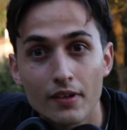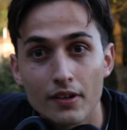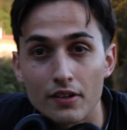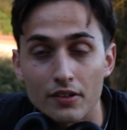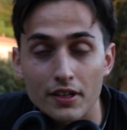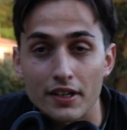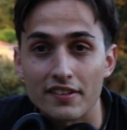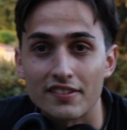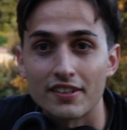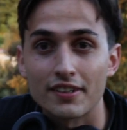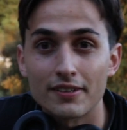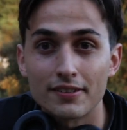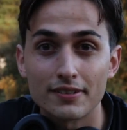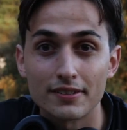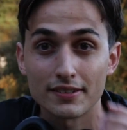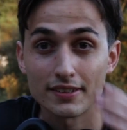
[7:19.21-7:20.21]
Alright,
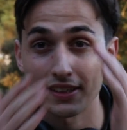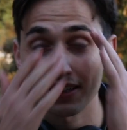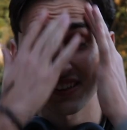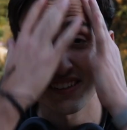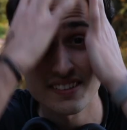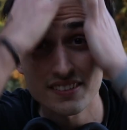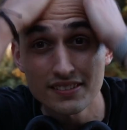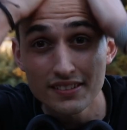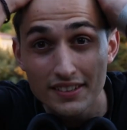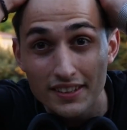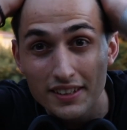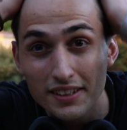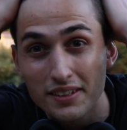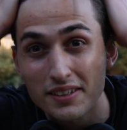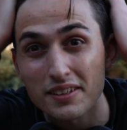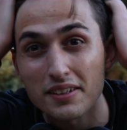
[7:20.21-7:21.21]

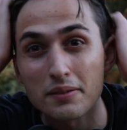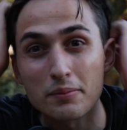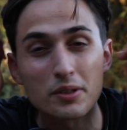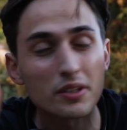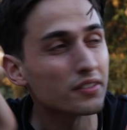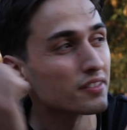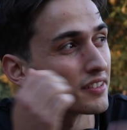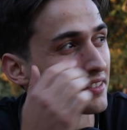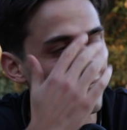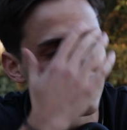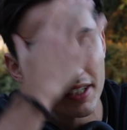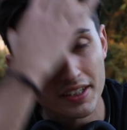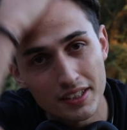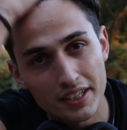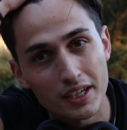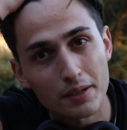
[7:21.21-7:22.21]
I'm not
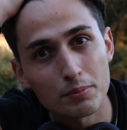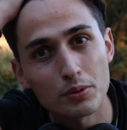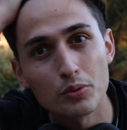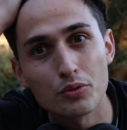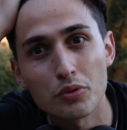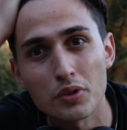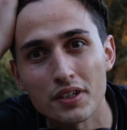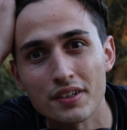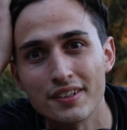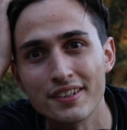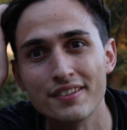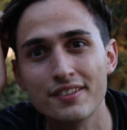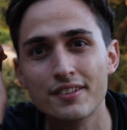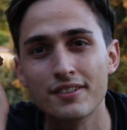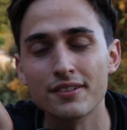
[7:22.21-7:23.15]
entirely happy with what I did.